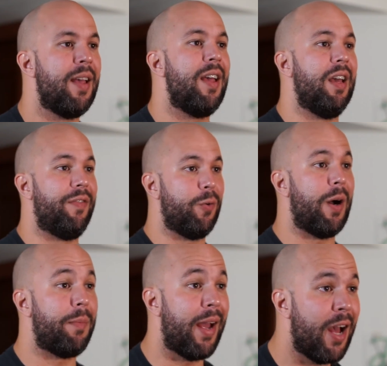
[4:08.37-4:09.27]
If you
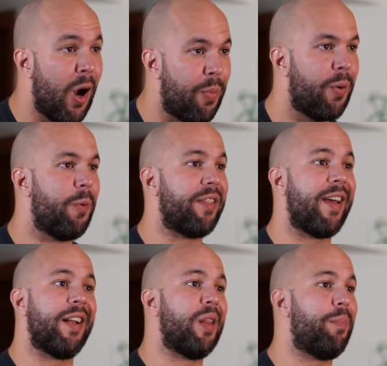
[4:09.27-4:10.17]
want my help with
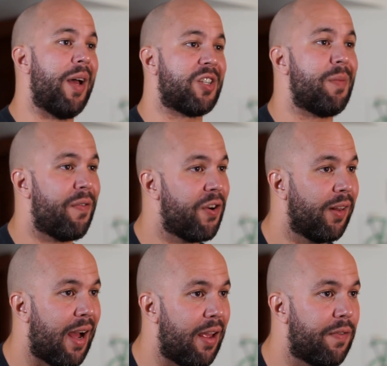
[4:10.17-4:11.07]
getting the best shape of your
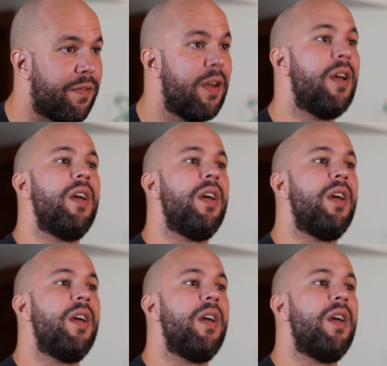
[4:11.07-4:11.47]
life,